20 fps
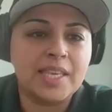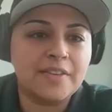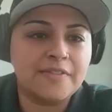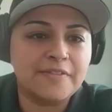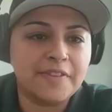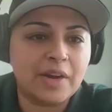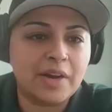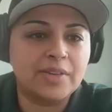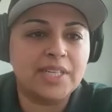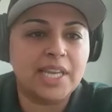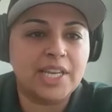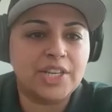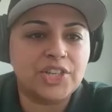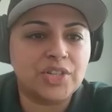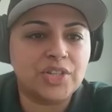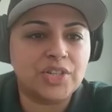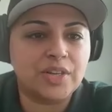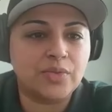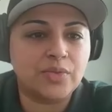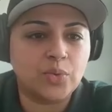the
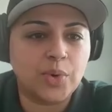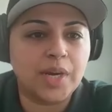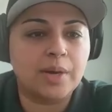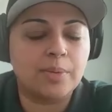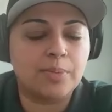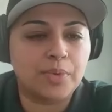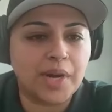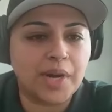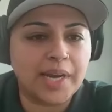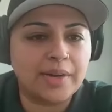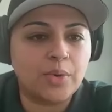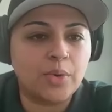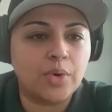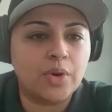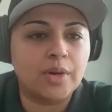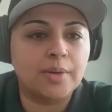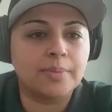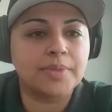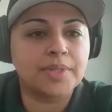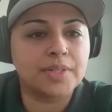foundation of where Brain
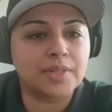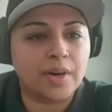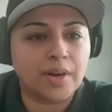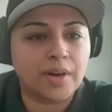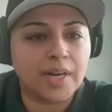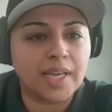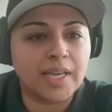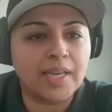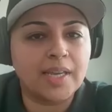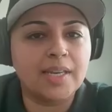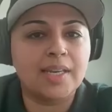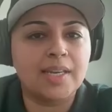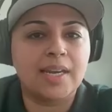Corp started.